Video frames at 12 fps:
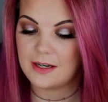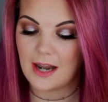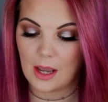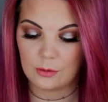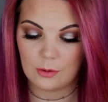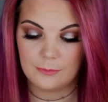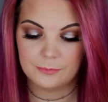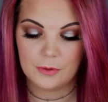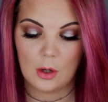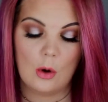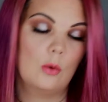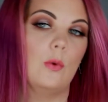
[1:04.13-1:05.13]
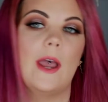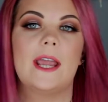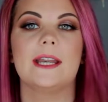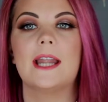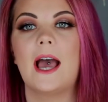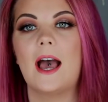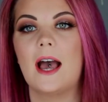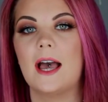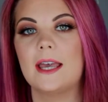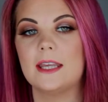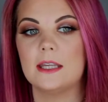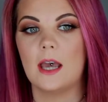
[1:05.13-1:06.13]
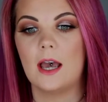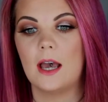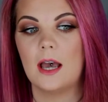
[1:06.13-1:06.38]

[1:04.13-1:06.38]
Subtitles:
Now, when I